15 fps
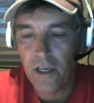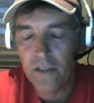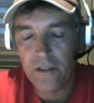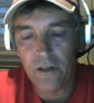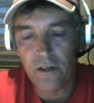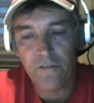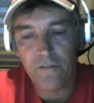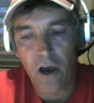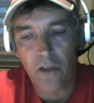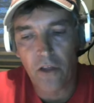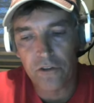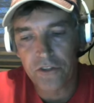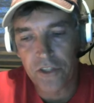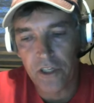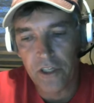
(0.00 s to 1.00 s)
They're a
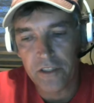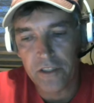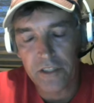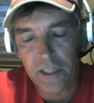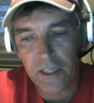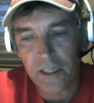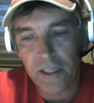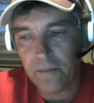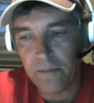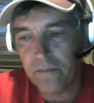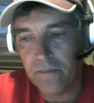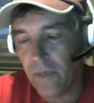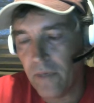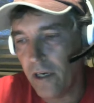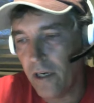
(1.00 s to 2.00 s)
father-son team
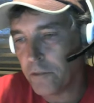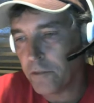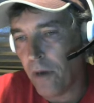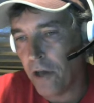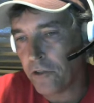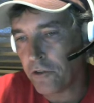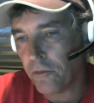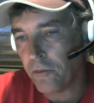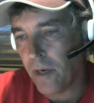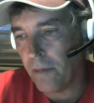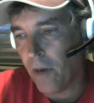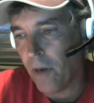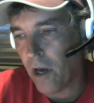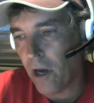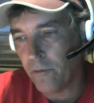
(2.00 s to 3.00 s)
sponsored by
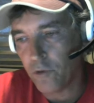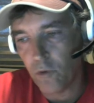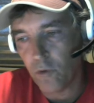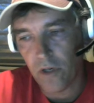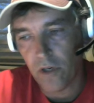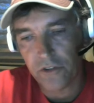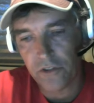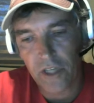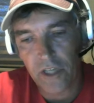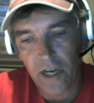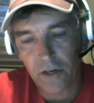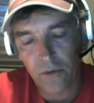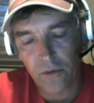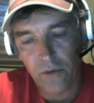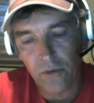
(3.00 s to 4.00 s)
Bottom Dwellers
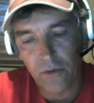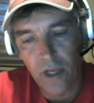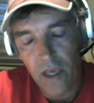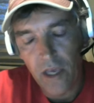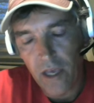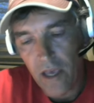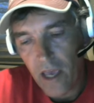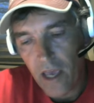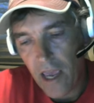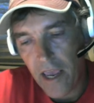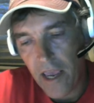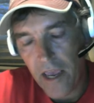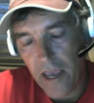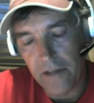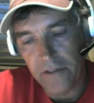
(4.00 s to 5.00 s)
Tackle,
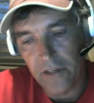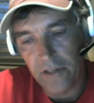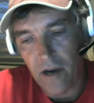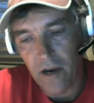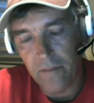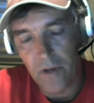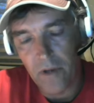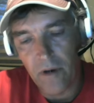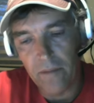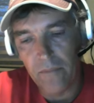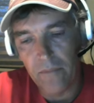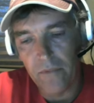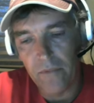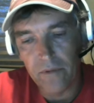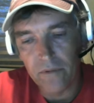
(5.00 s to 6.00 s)
and
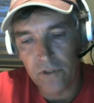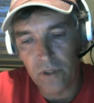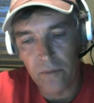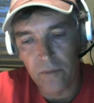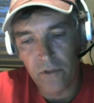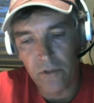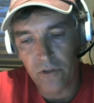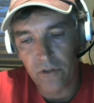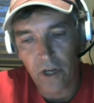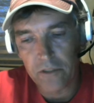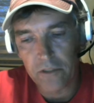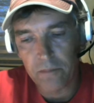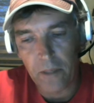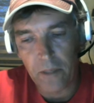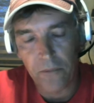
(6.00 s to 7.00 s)
some of the
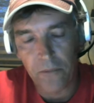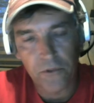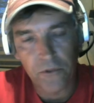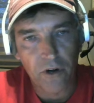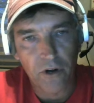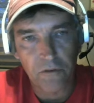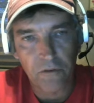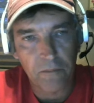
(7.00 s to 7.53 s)
greatest people you'll ever